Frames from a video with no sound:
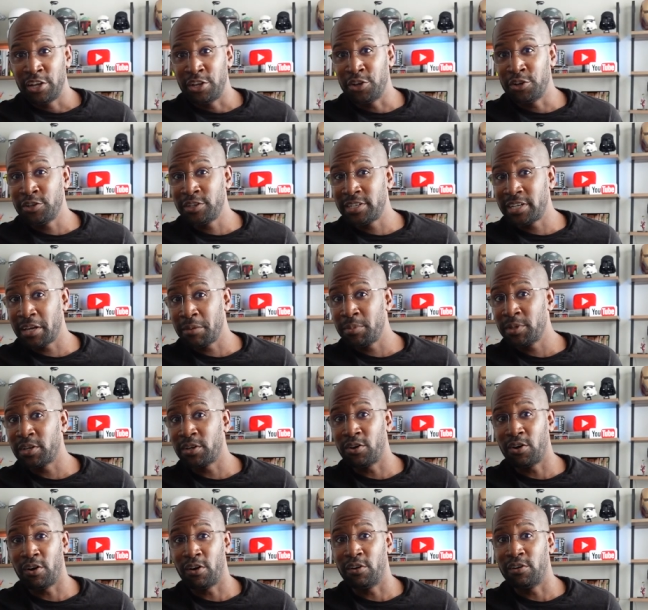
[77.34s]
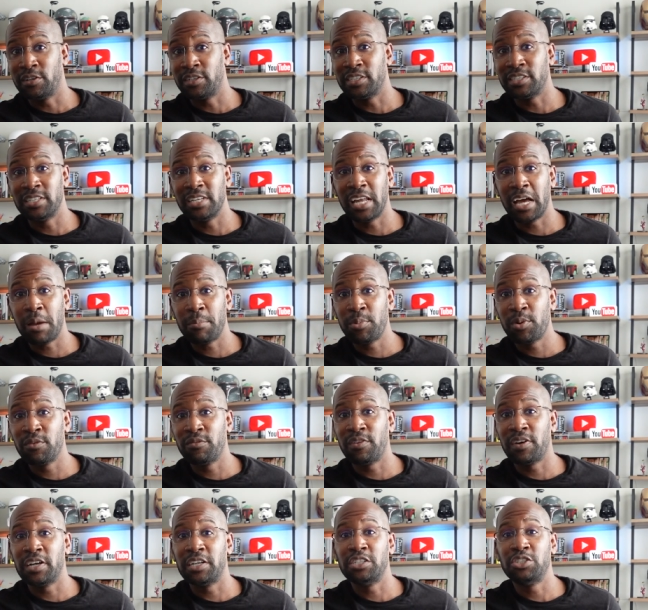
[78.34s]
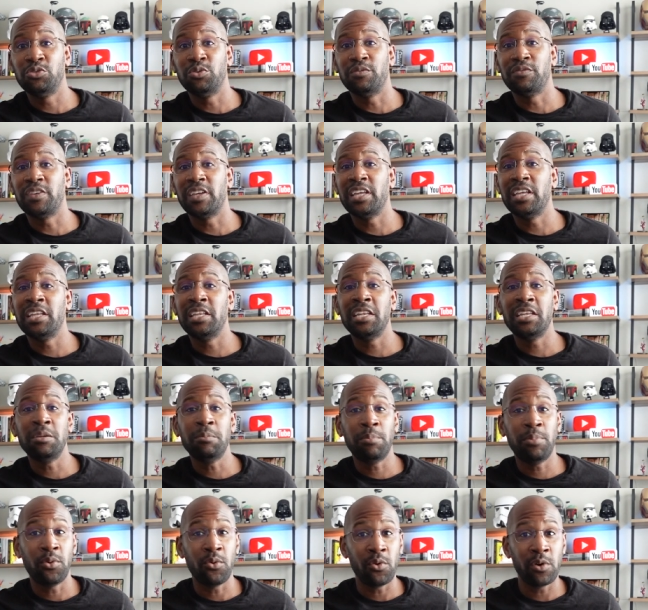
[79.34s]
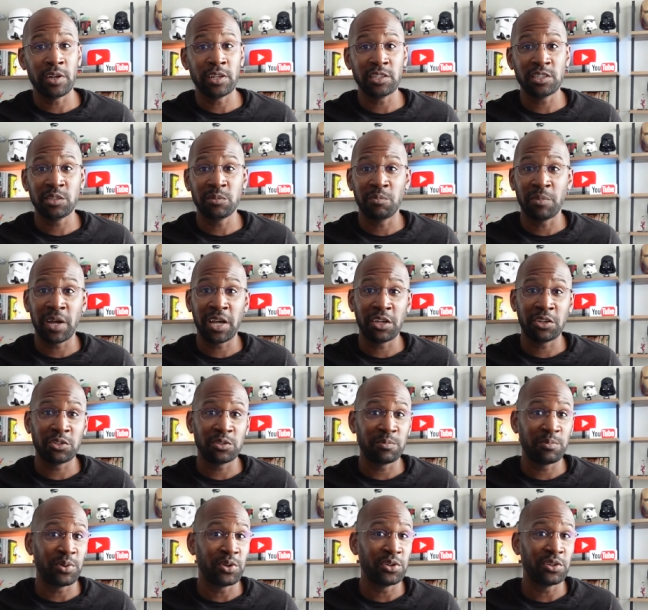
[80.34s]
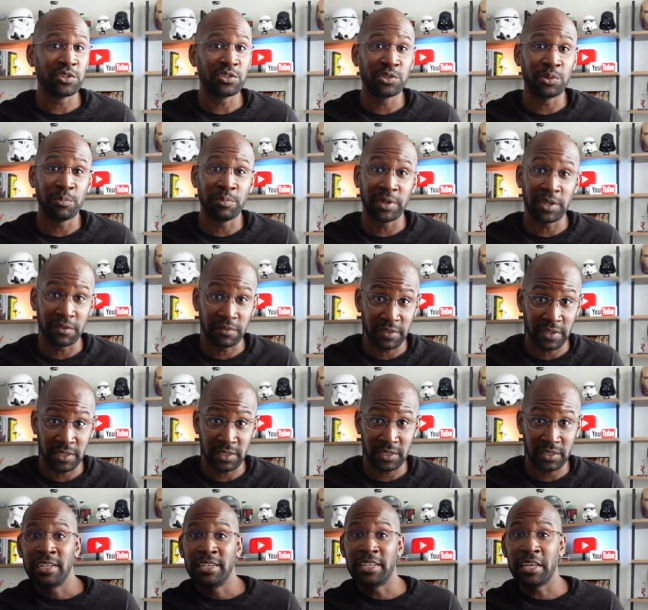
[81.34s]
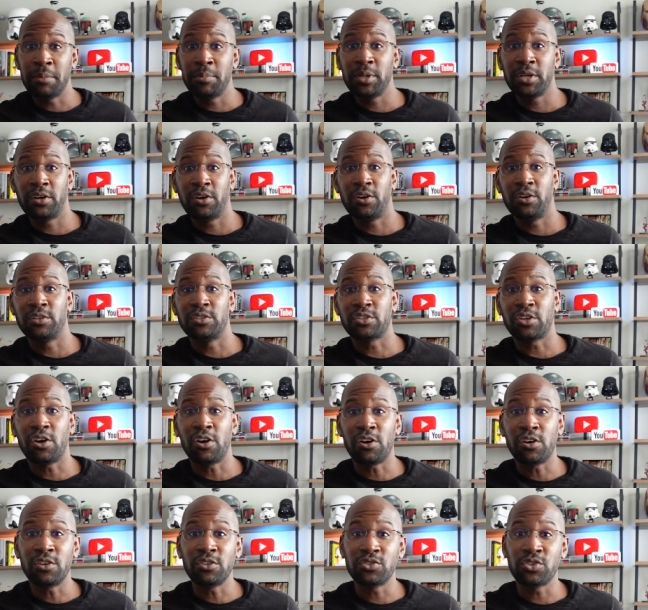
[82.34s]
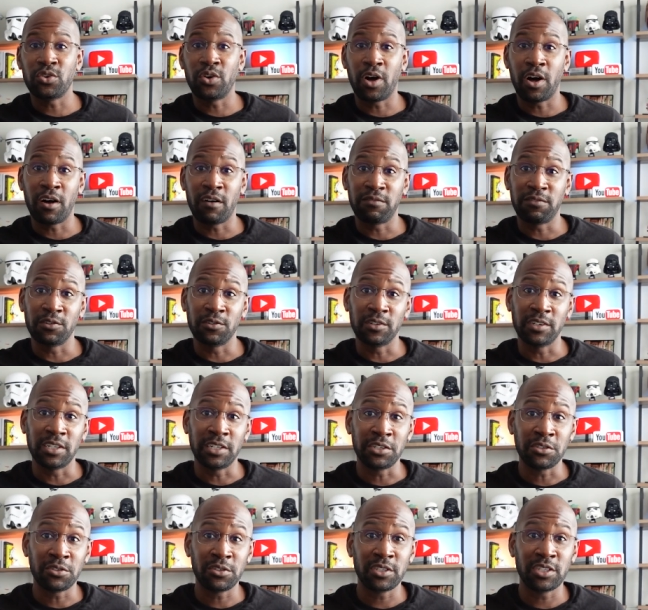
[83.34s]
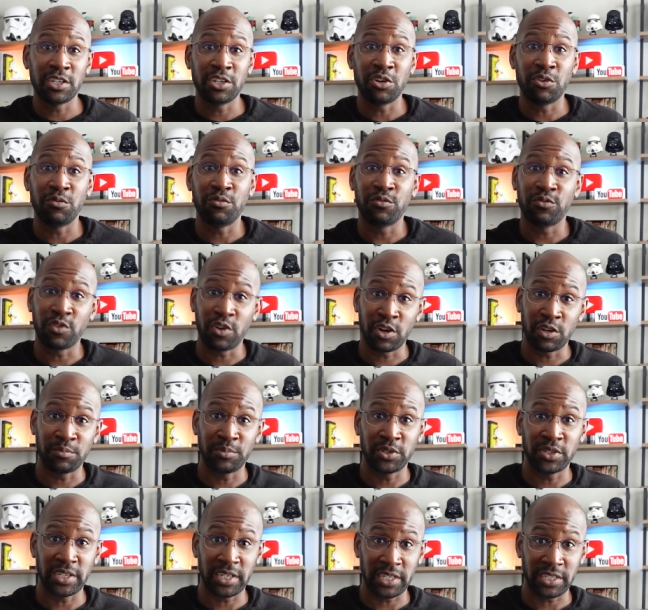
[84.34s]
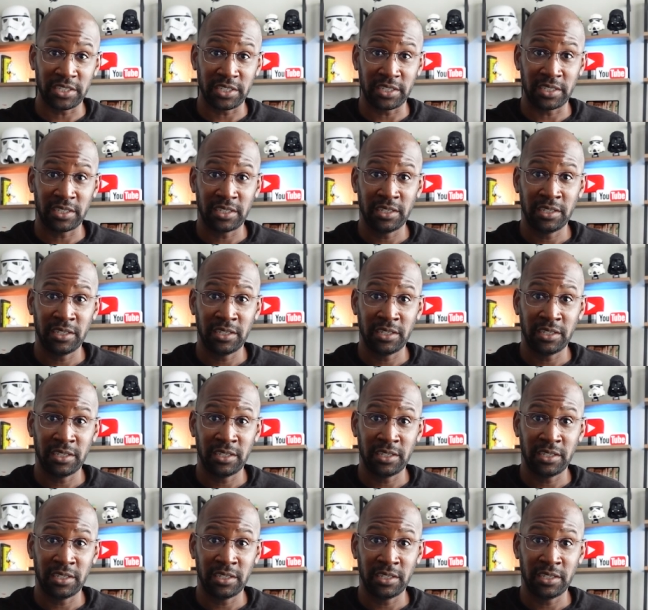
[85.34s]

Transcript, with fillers: Your debit card does not provide you with any points, miles, perks, or benefits. Debit cards also offer little to no fraud protection.